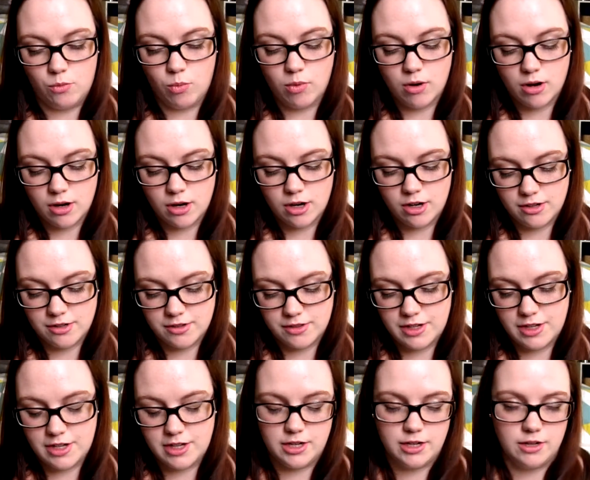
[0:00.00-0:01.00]
were
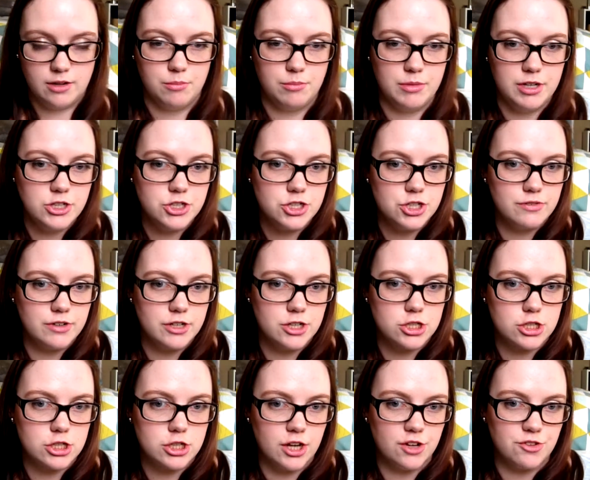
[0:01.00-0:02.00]
the miniature
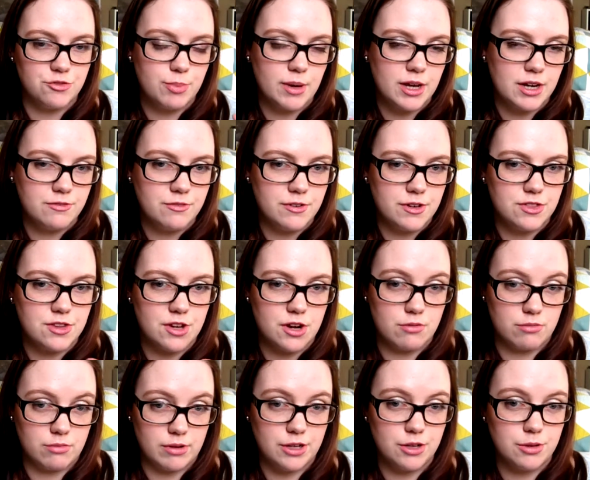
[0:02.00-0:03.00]
version of Benefit Their
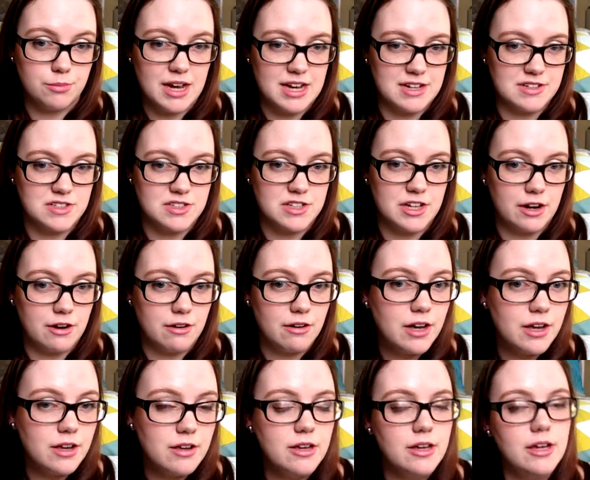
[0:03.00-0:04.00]
Real
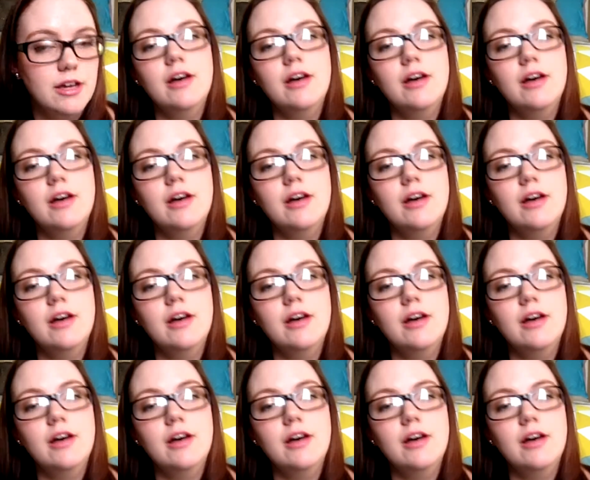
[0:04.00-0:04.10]
Mascara.